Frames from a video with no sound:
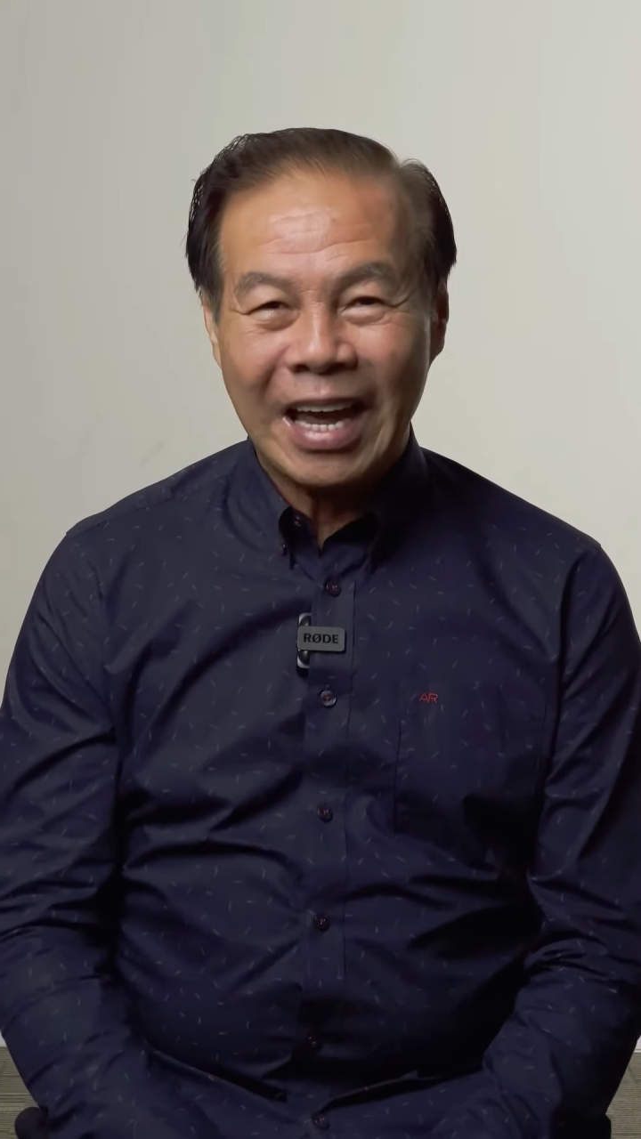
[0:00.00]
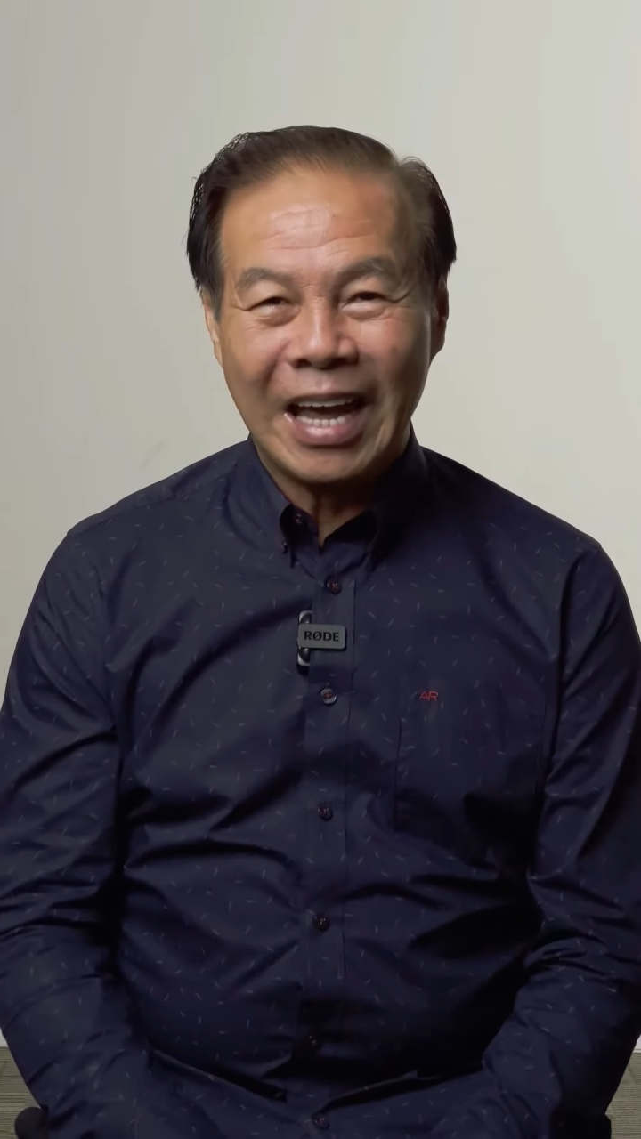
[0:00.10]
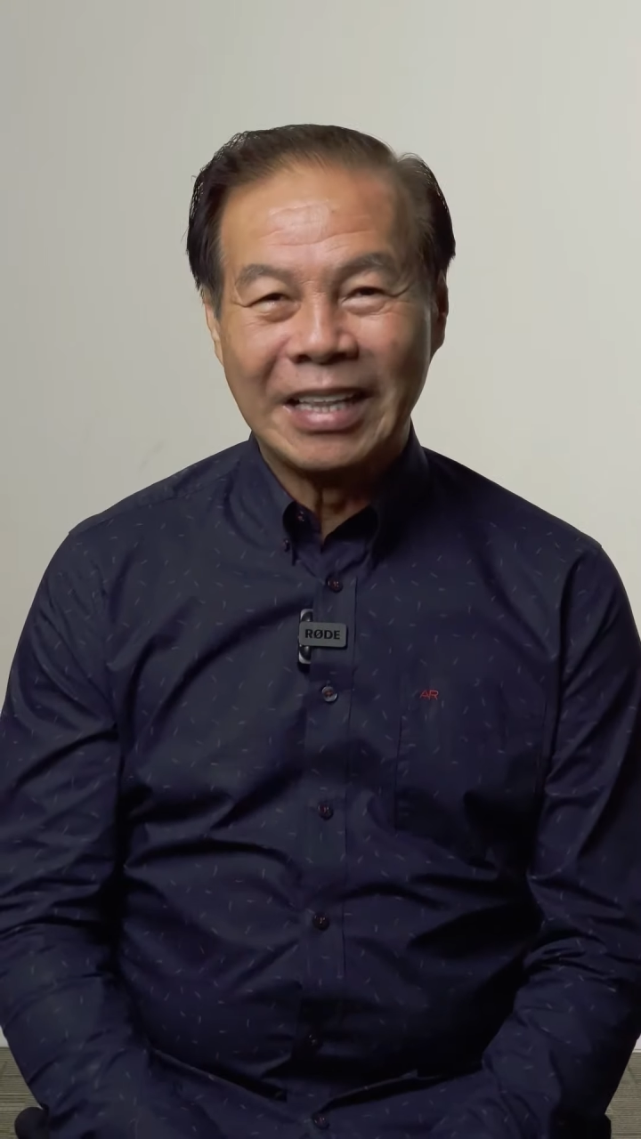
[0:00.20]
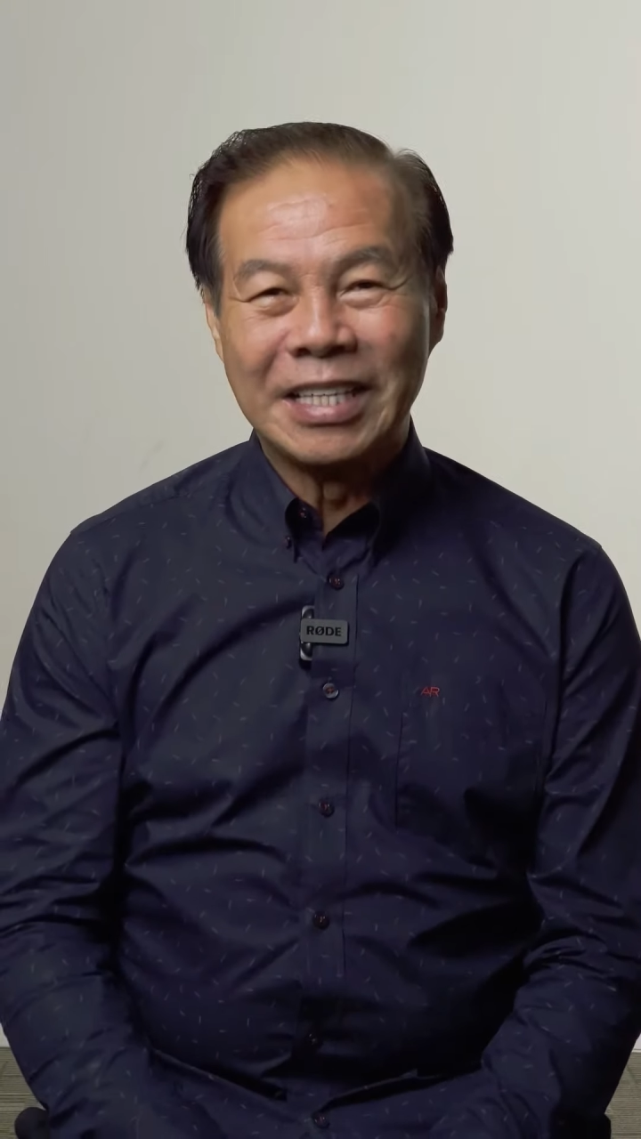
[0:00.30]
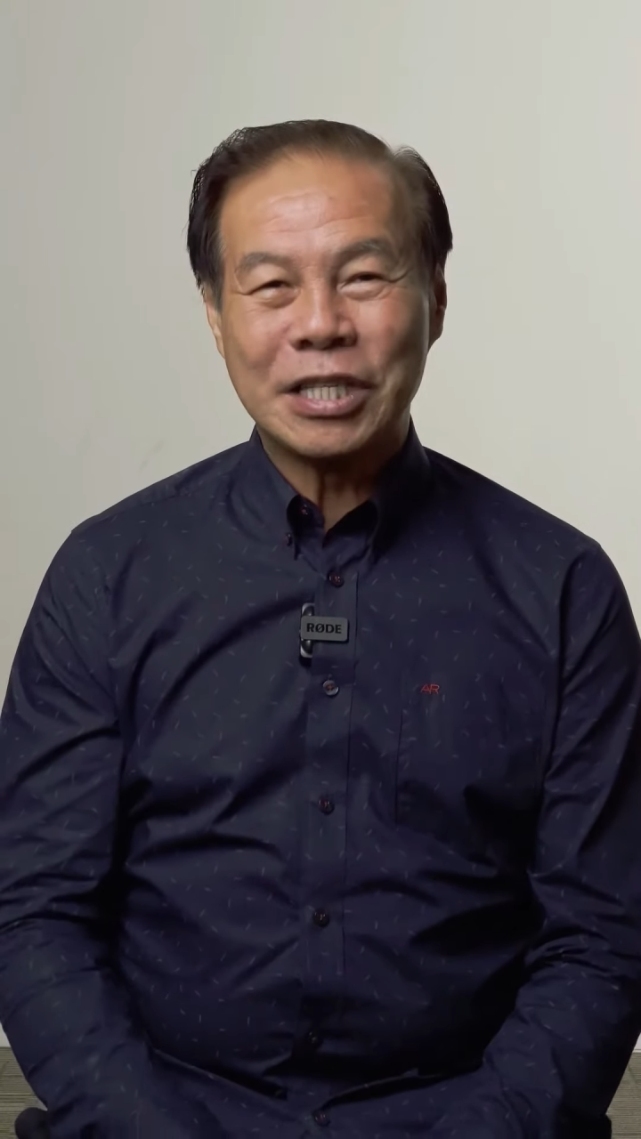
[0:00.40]

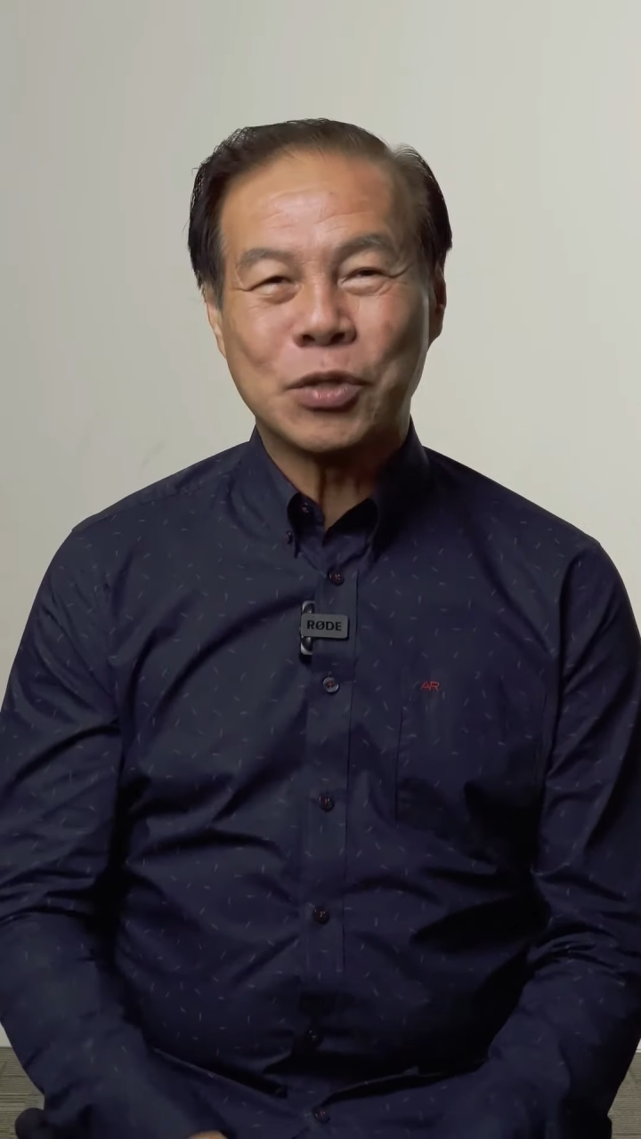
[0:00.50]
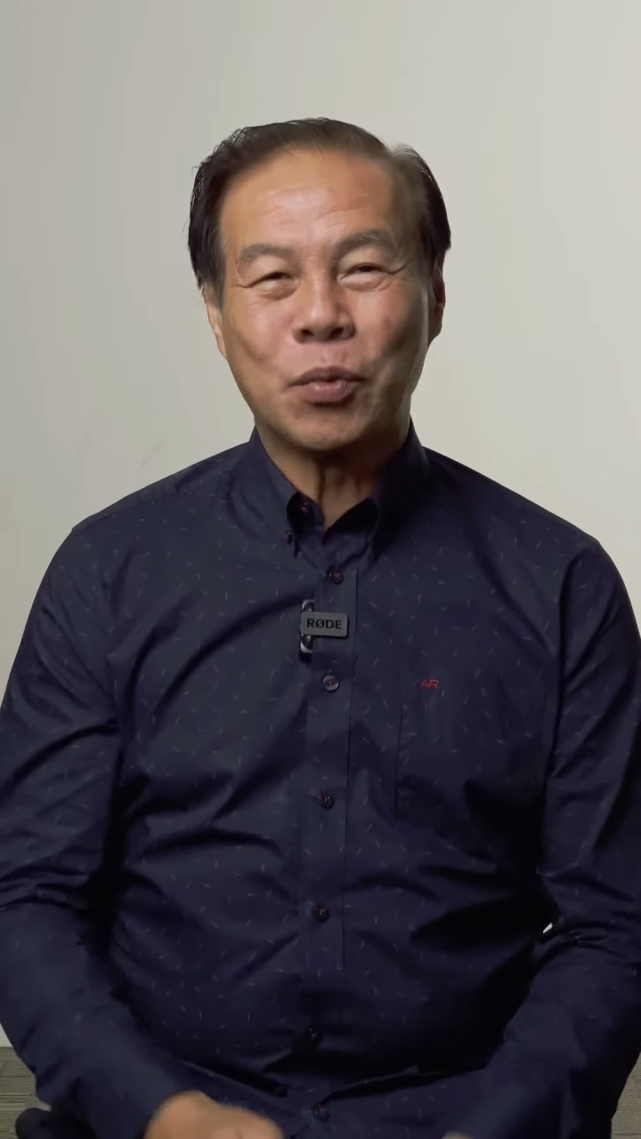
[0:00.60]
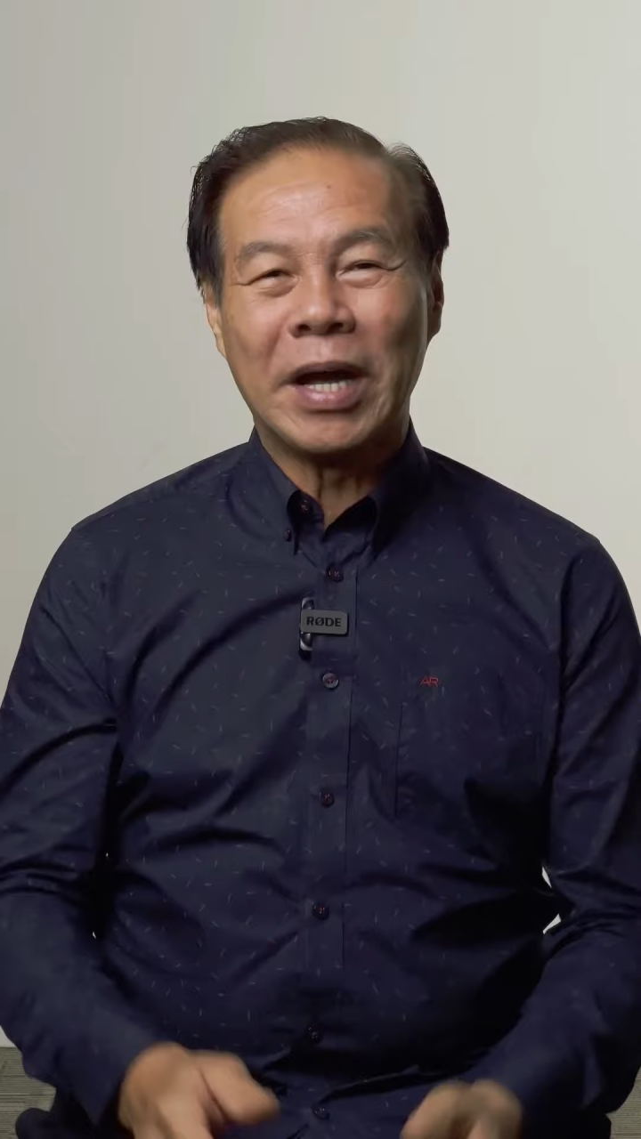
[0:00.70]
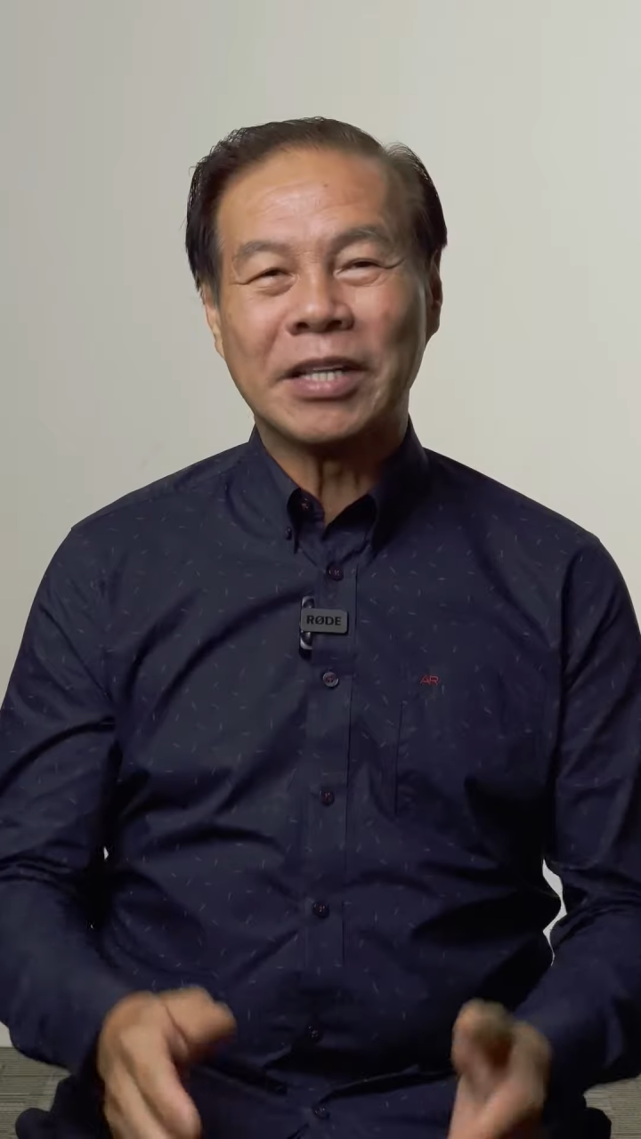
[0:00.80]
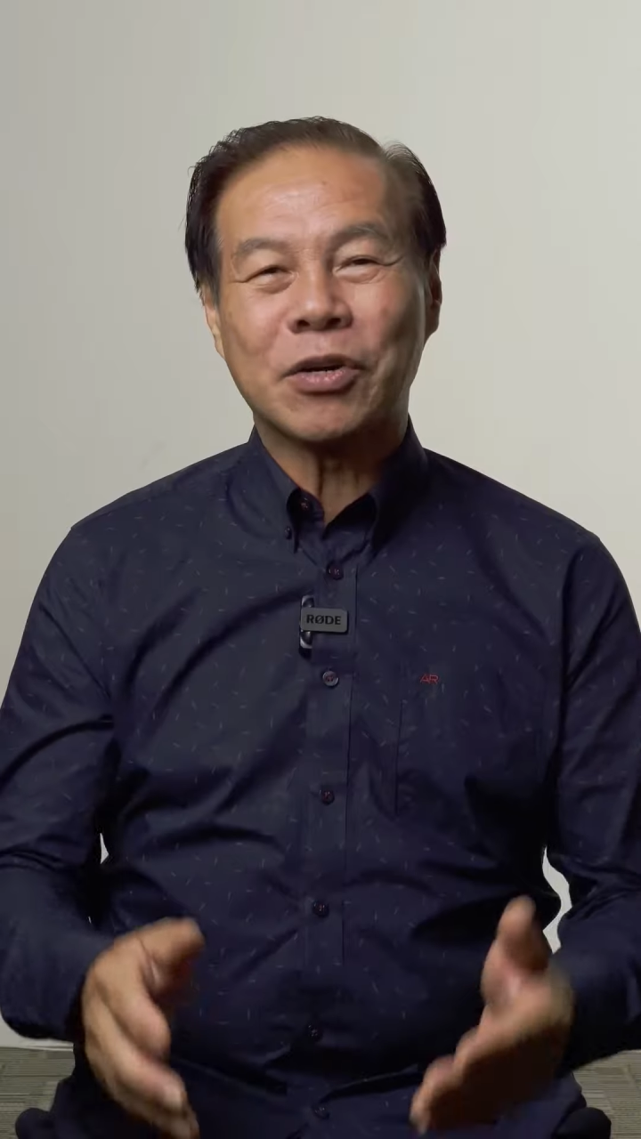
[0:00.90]
And this is when